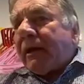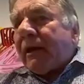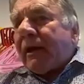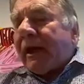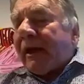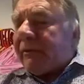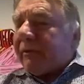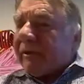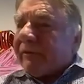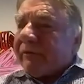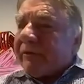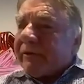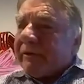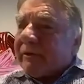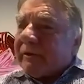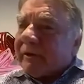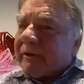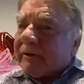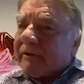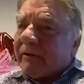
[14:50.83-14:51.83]

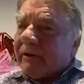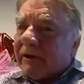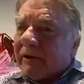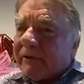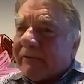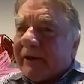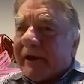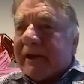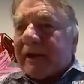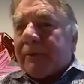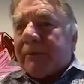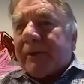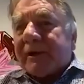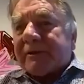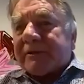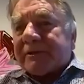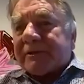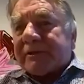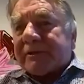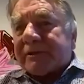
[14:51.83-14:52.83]
However, there are a lot of
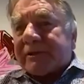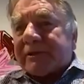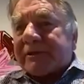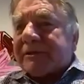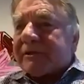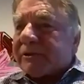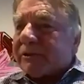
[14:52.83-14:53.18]
acupuncturists